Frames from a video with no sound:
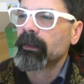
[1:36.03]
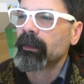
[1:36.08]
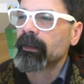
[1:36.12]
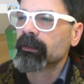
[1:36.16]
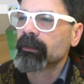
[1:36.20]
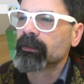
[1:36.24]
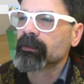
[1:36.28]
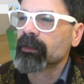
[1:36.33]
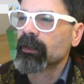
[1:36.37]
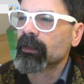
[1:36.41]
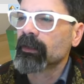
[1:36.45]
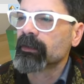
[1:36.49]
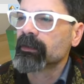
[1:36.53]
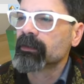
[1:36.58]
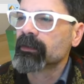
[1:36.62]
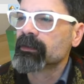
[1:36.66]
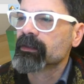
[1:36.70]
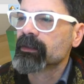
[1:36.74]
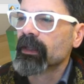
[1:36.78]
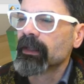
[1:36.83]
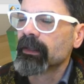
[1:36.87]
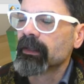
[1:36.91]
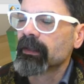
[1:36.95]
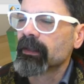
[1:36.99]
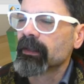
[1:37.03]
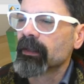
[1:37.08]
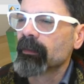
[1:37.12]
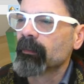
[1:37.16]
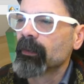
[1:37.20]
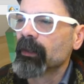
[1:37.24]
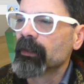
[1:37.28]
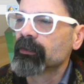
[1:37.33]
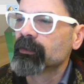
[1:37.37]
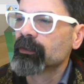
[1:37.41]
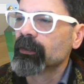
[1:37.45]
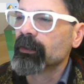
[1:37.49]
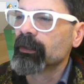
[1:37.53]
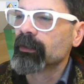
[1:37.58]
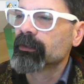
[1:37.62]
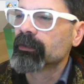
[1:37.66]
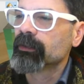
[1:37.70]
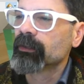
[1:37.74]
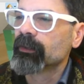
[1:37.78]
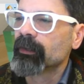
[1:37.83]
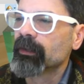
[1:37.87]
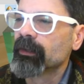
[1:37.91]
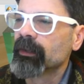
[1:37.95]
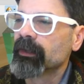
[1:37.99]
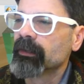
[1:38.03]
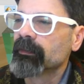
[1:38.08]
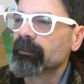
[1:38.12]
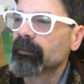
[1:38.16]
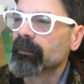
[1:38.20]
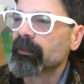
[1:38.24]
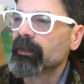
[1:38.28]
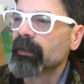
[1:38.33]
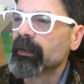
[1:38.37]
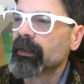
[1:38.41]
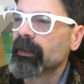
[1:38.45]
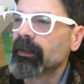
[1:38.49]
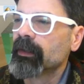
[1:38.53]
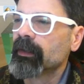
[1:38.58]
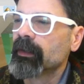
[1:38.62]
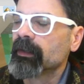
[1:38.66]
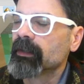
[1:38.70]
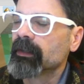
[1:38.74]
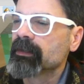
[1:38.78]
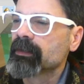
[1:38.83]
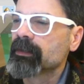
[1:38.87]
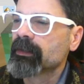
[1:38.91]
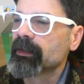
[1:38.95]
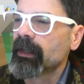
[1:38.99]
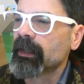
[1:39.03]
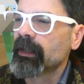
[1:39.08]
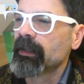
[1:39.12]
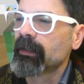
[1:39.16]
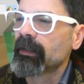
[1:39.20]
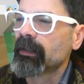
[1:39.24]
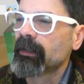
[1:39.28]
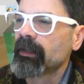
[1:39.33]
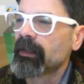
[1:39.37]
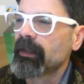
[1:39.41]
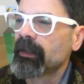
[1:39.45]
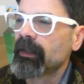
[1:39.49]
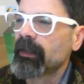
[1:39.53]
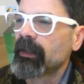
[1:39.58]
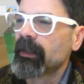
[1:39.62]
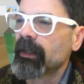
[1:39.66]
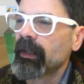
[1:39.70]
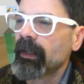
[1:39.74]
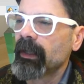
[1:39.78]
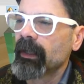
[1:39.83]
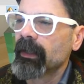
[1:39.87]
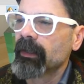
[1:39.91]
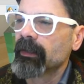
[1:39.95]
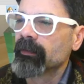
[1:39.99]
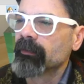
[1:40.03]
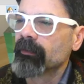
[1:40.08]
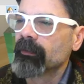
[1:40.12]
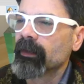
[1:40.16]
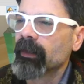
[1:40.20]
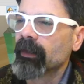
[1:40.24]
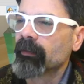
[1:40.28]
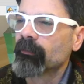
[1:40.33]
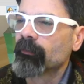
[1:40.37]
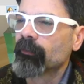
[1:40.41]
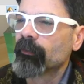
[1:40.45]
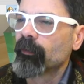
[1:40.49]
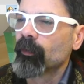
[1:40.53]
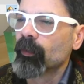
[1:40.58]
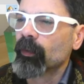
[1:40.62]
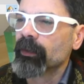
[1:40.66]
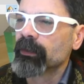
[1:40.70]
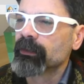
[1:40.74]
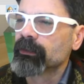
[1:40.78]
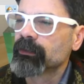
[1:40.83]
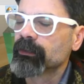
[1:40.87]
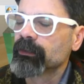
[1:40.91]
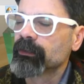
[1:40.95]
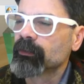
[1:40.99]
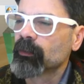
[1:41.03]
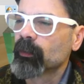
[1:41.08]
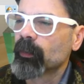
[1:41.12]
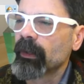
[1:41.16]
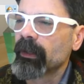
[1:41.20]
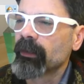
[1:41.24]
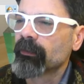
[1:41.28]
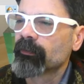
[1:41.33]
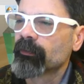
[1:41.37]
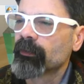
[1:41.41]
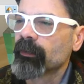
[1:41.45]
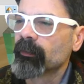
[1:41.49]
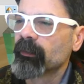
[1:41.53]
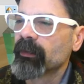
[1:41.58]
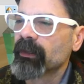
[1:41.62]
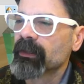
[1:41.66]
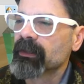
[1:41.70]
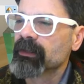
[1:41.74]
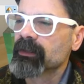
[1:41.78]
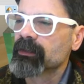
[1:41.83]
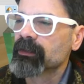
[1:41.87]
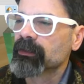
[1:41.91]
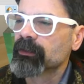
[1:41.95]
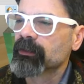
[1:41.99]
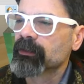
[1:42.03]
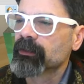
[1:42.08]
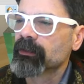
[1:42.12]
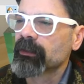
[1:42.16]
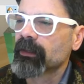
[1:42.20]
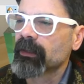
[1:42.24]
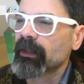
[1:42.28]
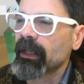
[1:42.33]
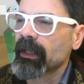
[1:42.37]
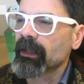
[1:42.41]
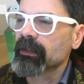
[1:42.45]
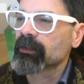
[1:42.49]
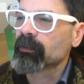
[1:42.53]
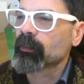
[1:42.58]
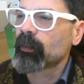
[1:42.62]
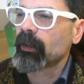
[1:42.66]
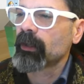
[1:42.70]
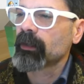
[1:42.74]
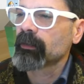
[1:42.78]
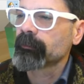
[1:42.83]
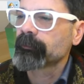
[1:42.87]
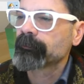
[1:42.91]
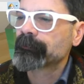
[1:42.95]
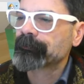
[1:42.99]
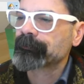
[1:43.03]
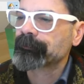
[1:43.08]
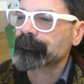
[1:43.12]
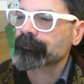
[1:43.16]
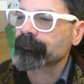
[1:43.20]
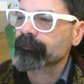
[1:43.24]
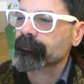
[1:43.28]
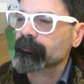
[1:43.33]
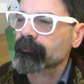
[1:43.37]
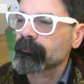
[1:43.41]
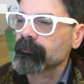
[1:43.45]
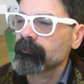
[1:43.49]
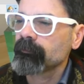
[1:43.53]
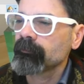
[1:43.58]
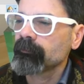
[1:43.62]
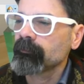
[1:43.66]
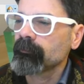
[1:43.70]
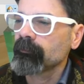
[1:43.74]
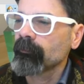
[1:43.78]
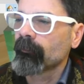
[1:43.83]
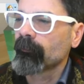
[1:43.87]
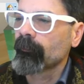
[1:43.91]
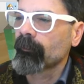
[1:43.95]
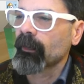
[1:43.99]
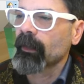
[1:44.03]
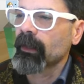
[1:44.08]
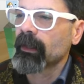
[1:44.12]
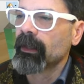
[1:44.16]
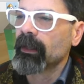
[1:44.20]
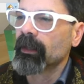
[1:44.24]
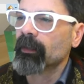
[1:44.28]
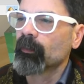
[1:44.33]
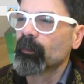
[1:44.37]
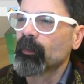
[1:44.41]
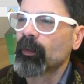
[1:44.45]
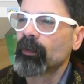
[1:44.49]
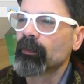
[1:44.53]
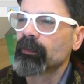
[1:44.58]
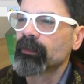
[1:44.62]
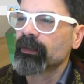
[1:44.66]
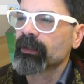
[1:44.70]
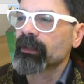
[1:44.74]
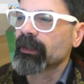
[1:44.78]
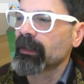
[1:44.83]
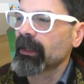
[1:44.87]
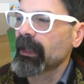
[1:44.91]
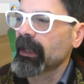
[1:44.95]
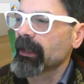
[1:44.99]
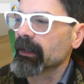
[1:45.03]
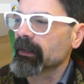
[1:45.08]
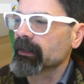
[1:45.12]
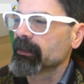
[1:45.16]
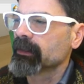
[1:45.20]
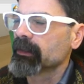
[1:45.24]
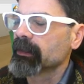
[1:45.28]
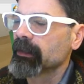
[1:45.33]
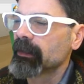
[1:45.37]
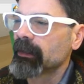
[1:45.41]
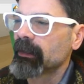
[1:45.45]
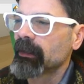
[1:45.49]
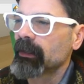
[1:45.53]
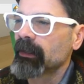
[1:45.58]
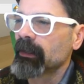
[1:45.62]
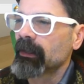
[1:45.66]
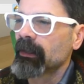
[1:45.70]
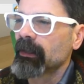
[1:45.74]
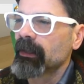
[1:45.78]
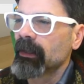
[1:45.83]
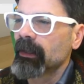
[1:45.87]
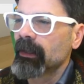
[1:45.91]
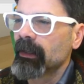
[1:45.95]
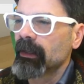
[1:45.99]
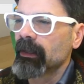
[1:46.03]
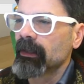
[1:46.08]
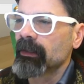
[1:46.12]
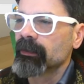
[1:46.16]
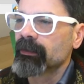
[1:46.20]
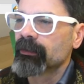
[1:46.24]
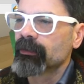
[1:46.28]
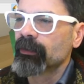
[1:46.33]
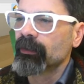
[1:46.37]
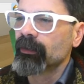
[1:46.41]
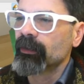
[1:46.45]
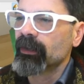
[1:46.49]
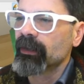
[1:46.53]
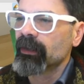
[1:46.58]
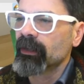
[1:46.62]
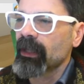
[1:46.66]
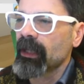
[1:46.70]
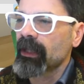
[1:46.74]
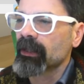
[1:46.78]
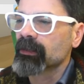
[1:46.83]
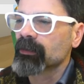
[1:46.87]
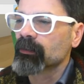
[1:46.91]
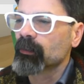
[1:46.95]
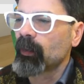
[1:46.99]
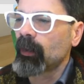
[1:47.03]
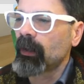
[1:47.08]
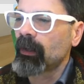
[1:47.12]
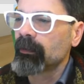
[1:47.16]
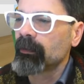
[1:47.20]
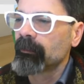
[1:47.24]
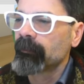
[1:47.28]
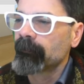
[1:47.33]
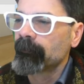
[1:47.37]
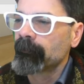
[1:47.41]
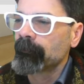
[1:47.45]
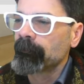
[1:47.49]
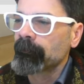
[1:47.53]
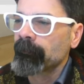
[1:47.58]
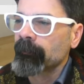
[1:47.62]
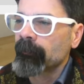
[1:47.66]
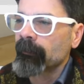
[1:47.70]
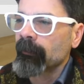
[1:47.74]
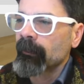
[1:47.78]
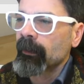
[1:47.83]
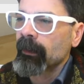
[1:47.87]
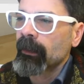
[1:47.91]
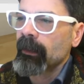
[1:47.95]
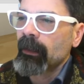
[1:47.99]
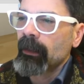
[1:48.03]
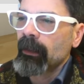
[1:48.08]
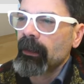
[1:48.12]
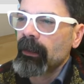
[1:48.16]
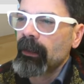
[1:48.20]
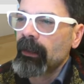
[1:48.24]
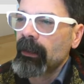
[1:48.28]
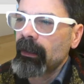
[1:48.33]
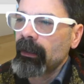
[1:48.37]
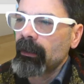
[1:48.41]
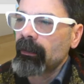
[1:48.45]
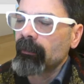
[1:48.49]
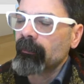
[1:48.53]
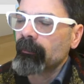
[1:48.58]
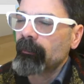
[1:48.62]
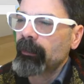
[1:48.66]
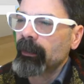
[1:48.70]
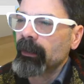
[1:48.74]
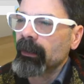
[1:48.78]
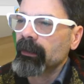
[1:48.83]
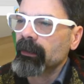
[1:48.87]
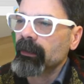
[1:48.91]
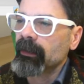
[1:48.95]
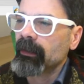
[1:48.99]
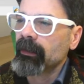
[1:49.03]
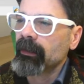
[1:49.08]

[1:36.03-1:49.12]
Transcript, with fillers: as long as like I'm measuring to the the stud and I'm four inches away from this glass wall, it won't connect uh, to the glass wall. Uh, but